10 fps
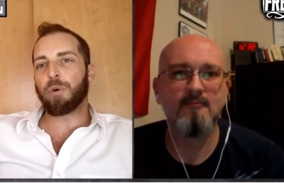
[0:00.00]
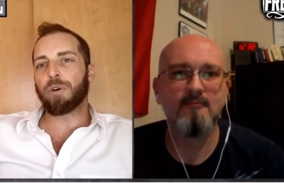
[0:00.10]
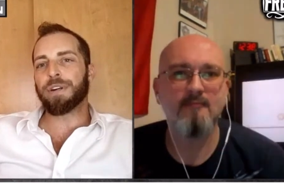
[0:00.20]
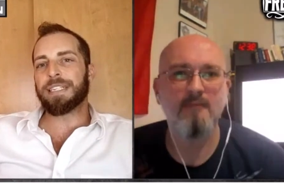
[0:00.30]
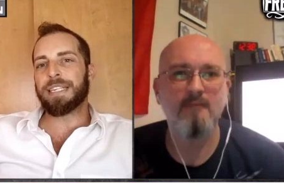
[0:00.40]
Speaker 1: more
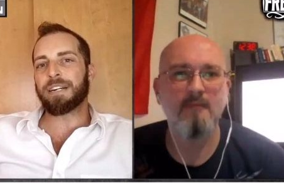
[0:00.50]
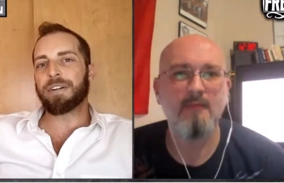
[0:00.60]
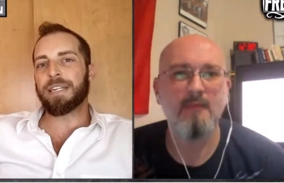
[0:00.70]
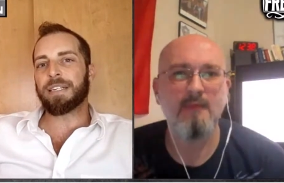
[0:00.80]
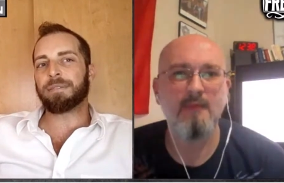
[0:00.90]

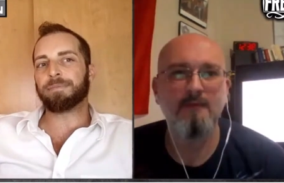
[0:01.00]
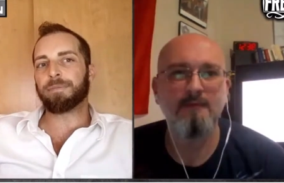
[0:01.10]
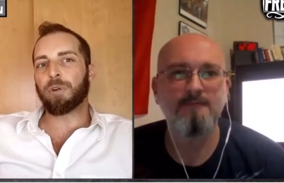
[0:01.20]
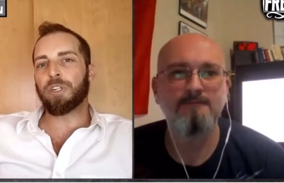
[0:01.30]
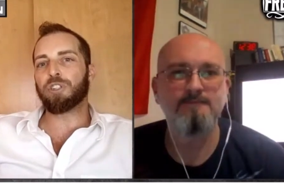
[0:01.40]
endearing
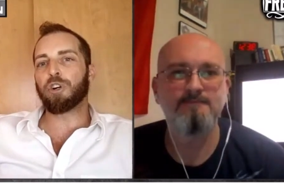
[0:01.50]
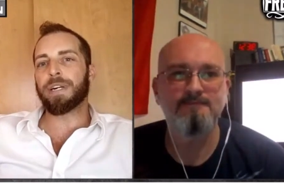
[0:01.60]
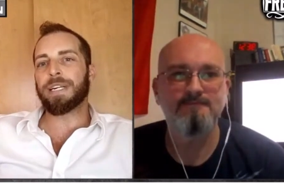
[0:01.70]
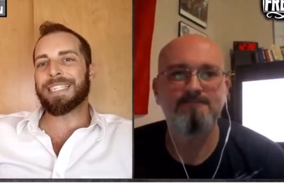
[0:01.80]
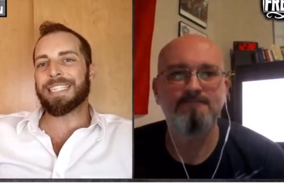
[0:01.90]
or
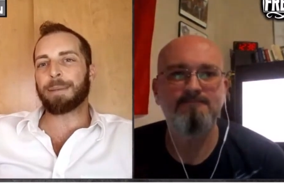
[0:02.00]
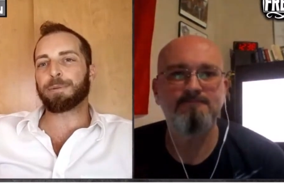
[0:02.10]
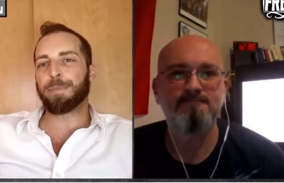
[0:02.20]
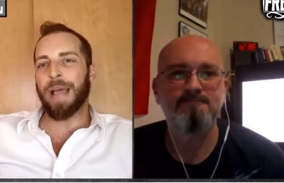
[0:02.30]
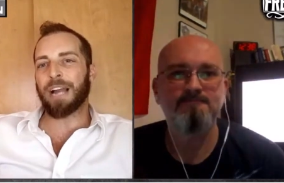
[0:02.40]
enduring steps
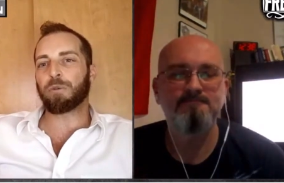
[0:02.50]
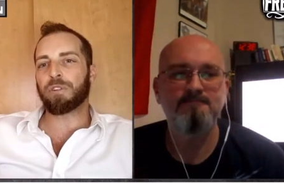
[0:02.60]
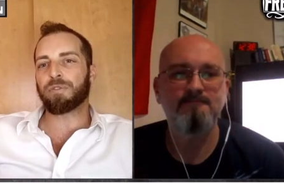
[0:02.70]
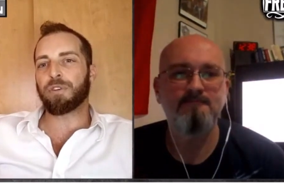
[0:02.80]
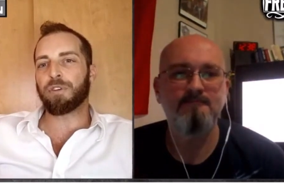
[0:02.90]
backwards
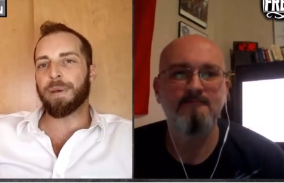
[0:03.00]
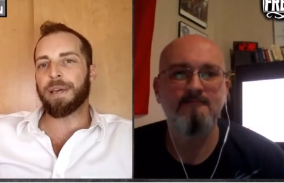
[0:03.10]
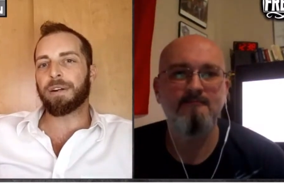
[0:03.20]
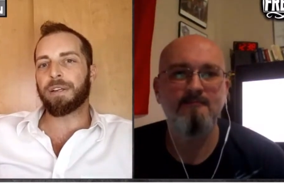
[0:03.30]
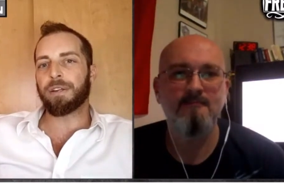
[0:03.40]
for
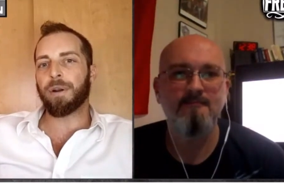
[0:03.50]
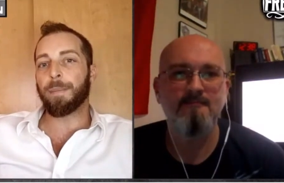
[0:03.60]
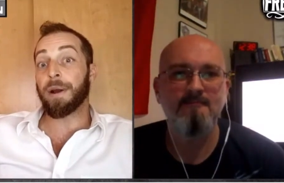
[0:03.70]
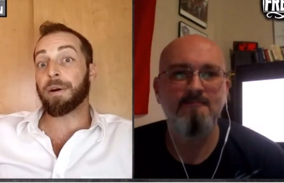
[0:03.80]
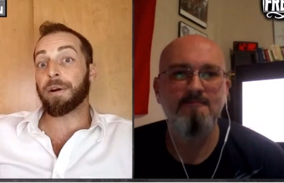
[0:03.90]
humanity or in
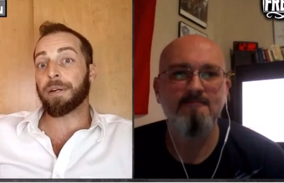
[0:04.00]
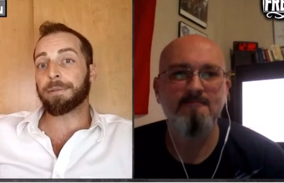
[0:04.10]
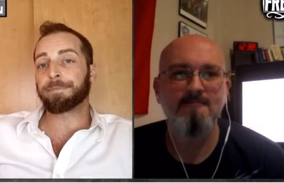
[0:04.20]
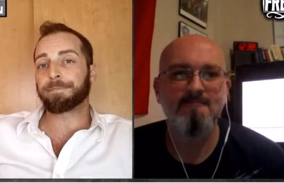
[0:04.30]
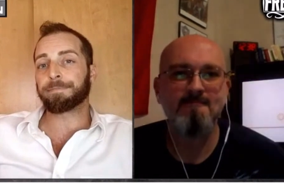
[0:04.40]
America?
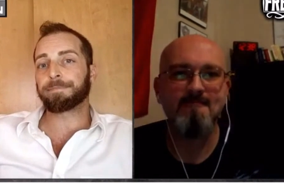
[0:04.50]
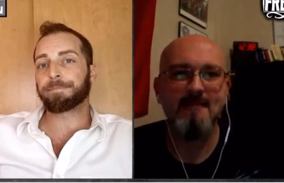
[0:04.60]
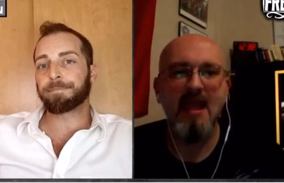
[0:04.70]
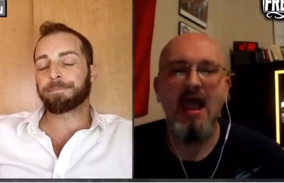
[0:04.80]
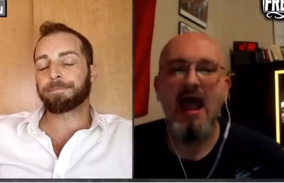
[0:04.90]

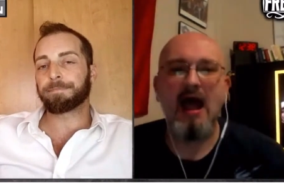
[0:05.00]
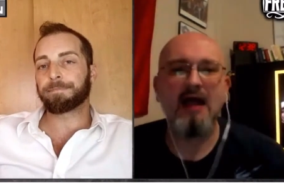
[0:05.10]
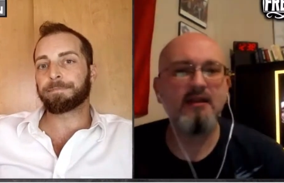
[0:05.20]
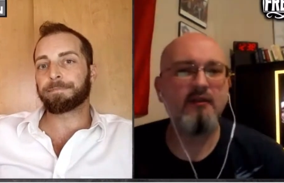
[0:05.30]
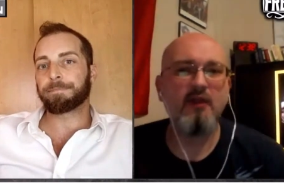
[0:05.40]

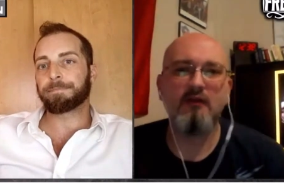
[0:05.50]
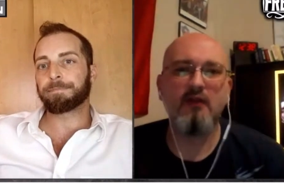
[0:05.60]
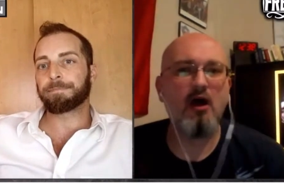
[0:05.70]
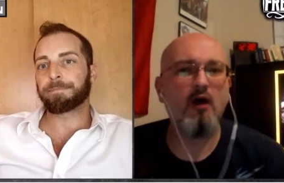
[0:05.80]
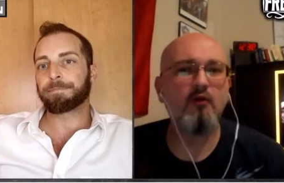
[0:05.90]
I the,
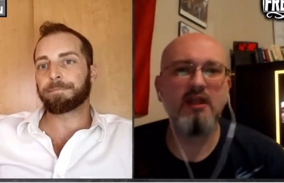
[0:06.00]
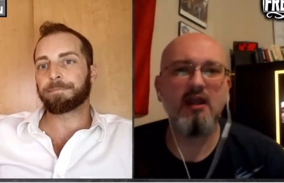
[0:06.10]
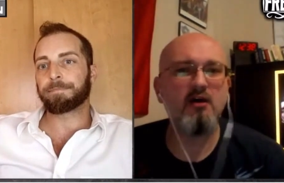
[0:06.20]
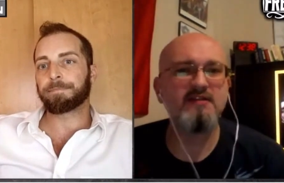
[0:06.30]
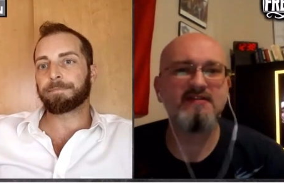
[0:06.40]
the
Speaker 2: only
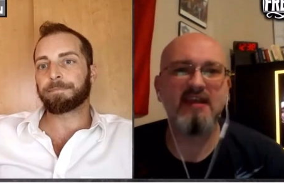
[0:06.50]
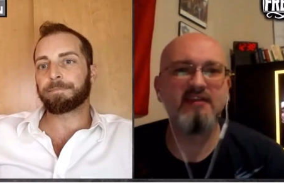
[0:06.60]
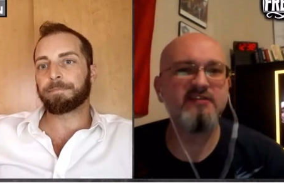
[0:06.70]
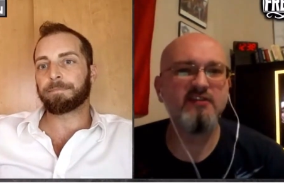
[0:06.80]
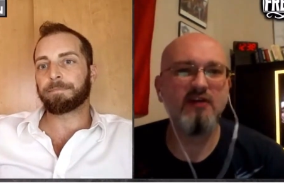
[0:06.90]
honest
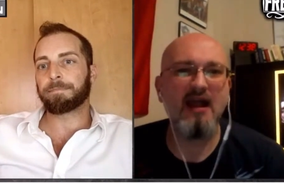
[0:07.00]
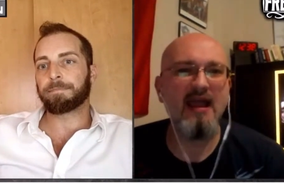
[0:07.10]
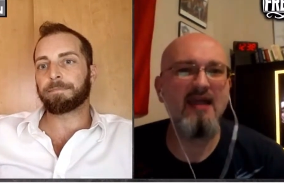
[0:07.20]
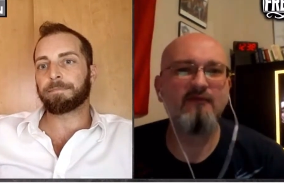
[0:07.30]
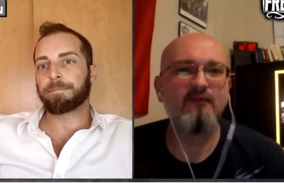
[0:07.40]
answer I
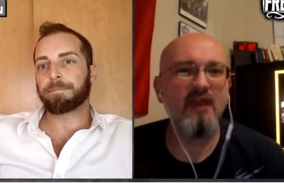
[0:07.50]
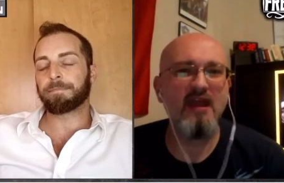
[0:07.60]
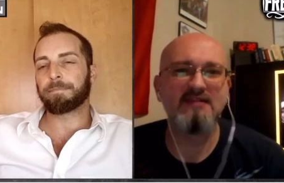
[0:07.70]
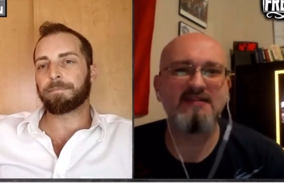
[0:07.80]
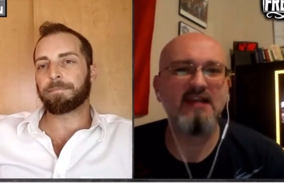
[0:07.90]
have for
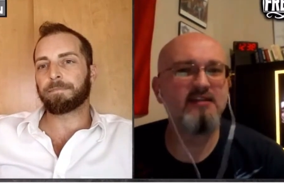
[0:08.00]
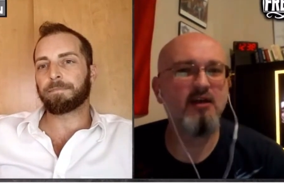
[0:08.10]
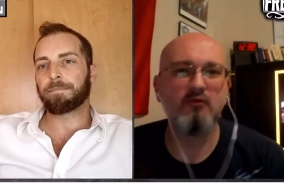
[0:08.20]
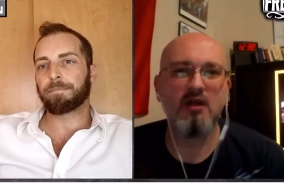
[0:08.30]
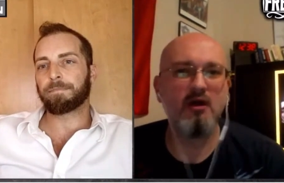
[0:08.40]
that is I
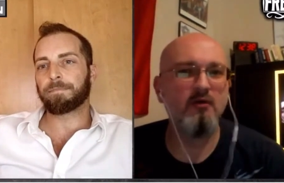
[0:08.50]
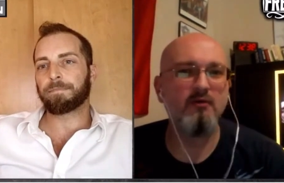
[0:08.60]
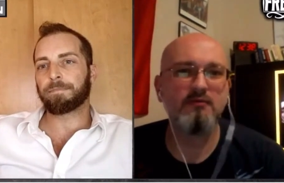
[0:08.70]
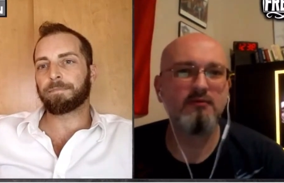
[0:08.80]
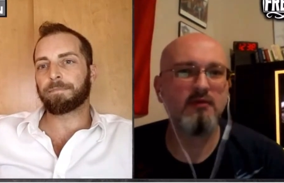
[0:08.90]
don't
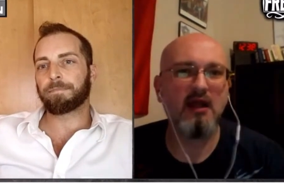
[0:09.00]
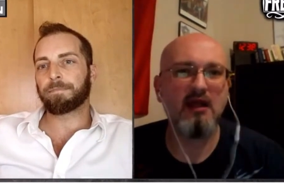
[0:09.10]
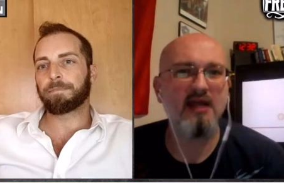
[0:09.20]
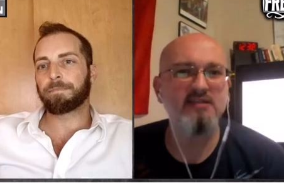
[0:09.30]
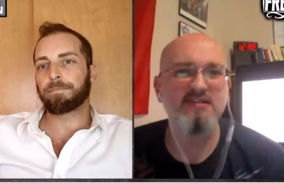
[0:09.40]
know. I,
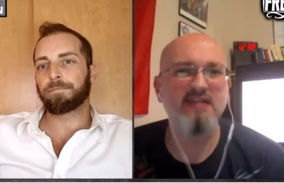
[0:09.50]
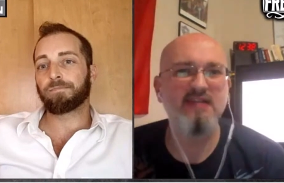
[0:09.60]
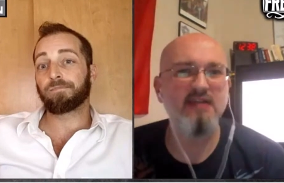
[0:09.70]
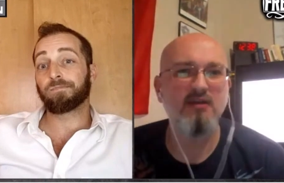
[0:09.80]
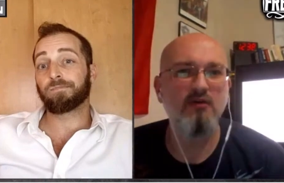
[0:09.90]
I just
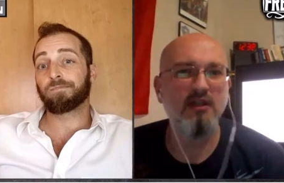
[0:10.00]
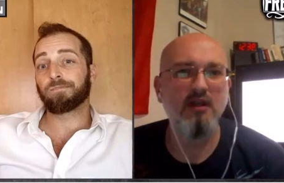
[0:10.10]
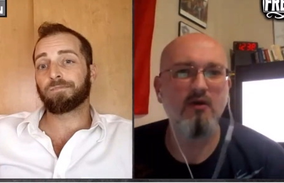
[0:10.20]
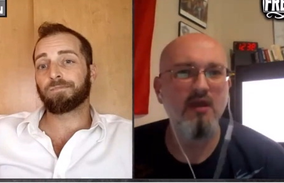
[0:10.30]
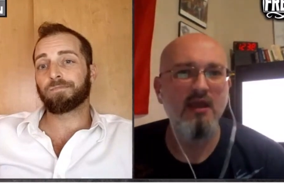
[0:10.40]
I don't you
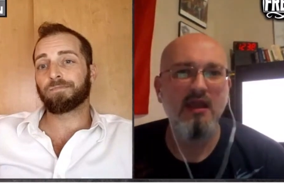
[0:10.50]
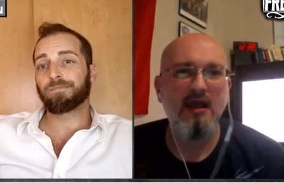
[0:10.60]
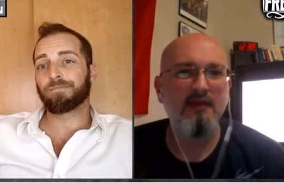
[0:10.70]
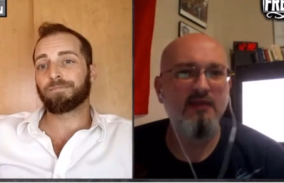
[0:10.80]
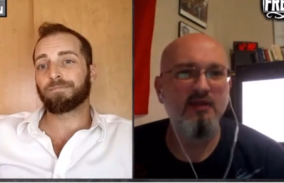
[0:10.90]
know
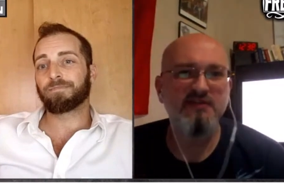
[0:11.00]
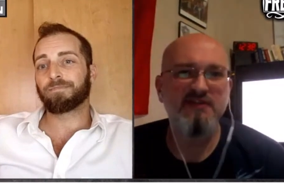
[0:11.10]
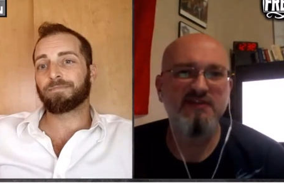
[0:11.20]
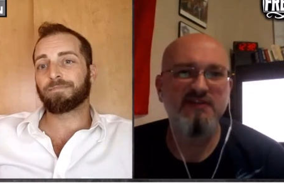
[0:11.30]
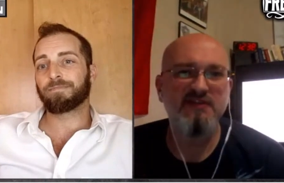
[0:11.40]

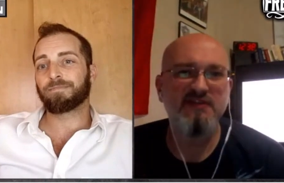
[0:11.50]
there's